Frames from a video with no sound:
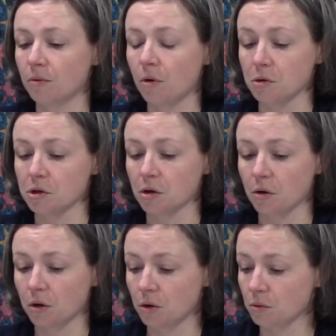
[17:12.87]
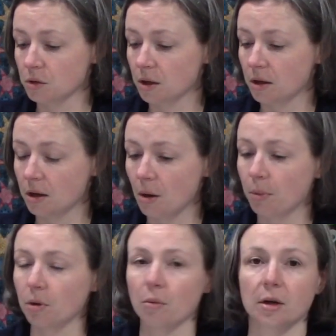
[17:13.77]
also use the
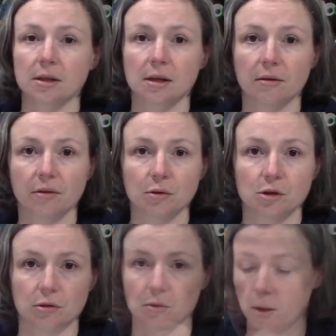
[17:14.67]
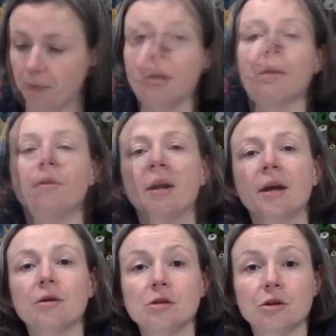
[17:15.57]
blue ones in the future as well. Then I
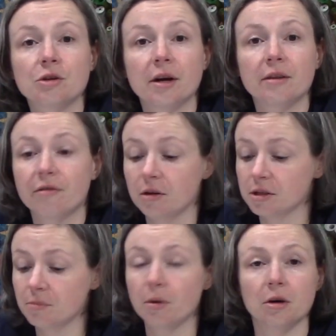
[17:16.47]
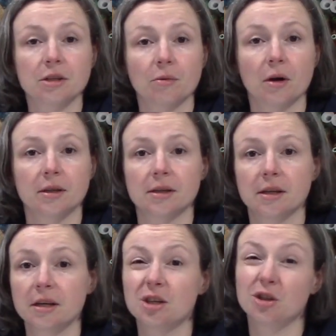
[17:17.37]
also tried the Fons and Porter ones.
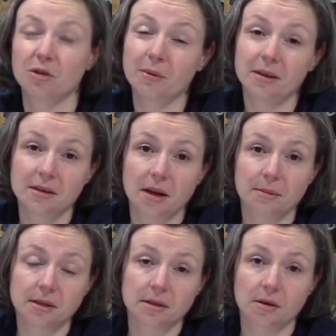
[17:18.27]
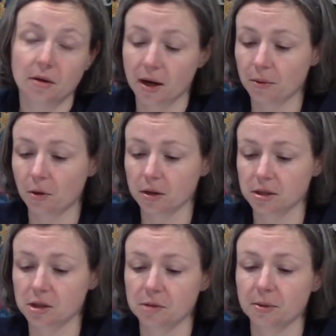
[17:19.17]
These should be the same as the Sewline
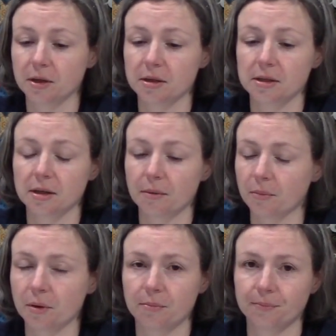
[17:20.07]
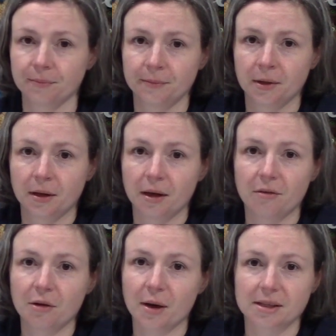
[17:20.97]
ones, just because
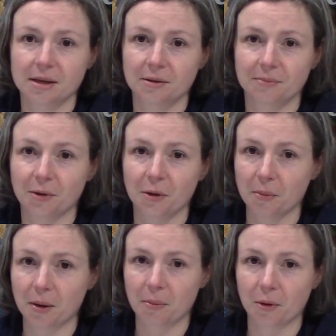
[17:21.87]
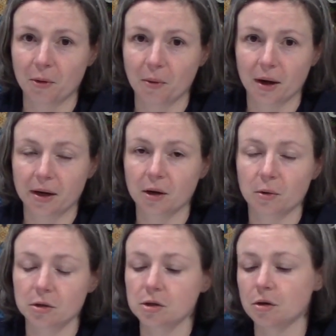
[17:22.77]
if you ask other people who work in
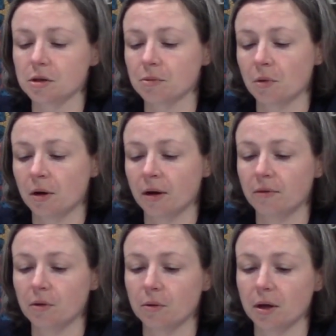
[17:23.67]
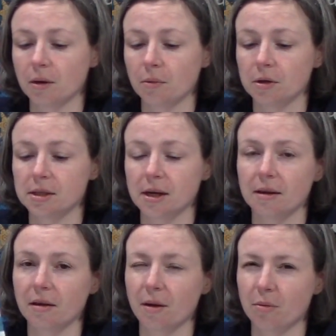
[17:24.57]
quilt stores and what have you, they would say
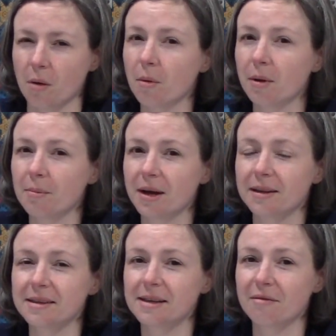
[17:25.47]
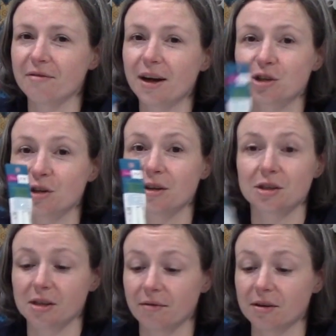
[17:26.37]
that they're probably made in the same factory. They
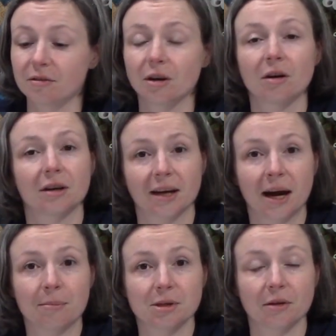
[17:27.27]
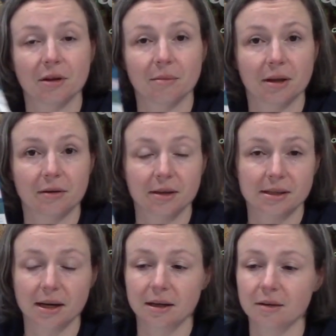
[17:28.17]
just have different coloured caps on them and they're in a
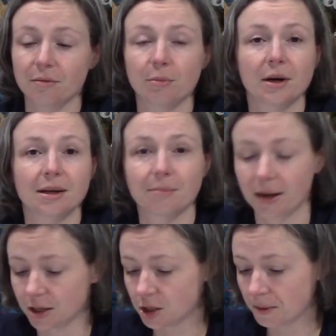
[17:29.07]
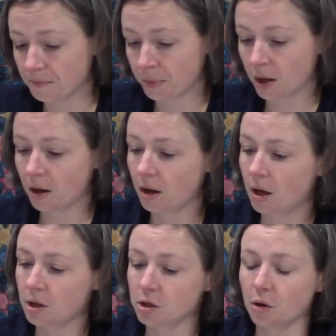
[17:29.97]
slightly different branded packaging.
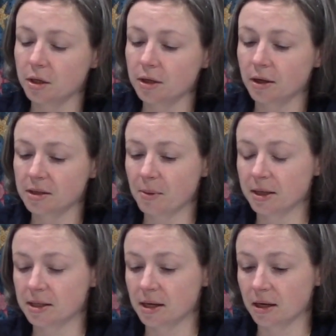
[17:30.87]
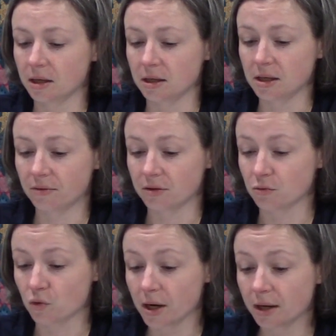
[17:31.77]
So I didn't expect to see anything different
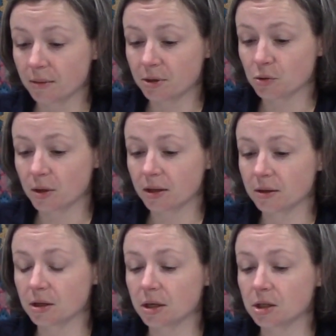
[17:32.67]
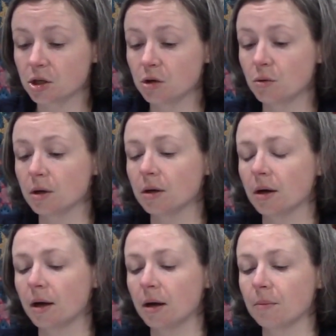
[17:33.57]
really between the two
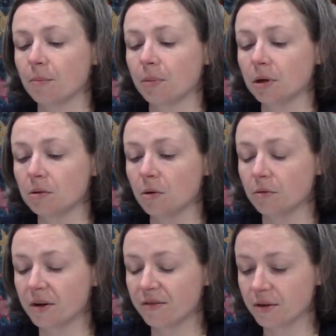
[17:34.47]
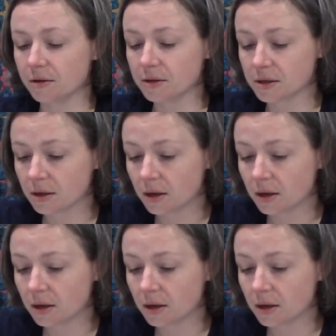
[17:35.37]
blue refills,